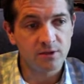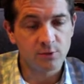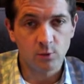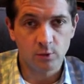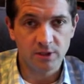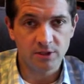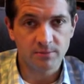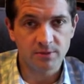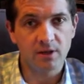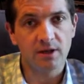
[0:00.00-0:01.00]
there are
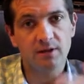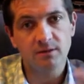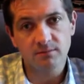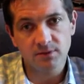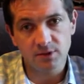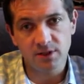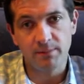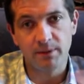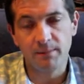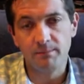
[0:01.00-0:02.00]
organisms like the
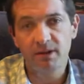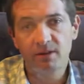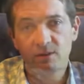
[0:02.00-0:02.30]
slipper limpet, the